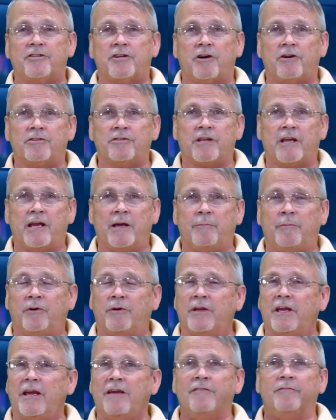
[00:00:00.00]
Charles Campbell
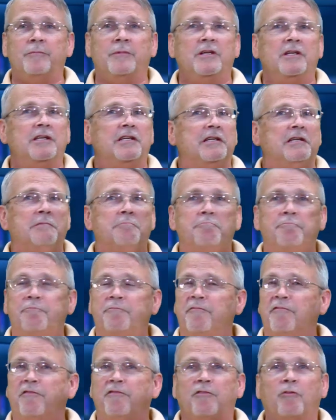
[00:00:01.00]
gave me
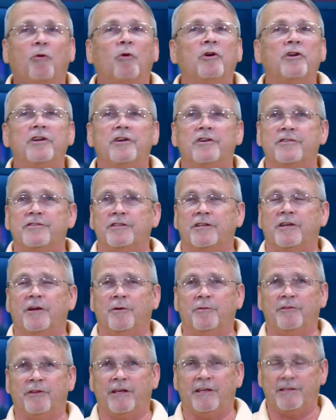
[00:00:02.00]
4 years
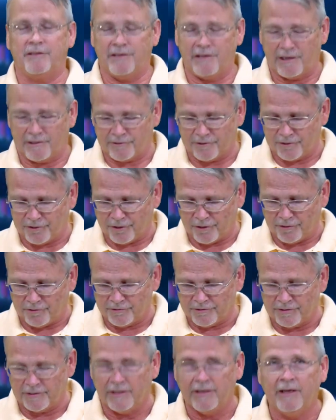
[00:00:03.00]
ago. Thank you, Dr.
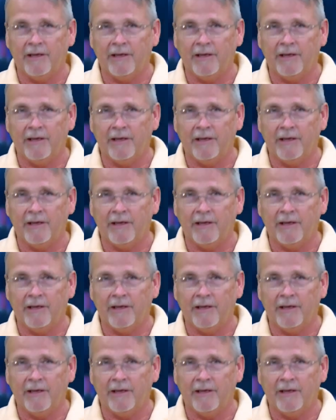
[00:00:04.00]
Charles.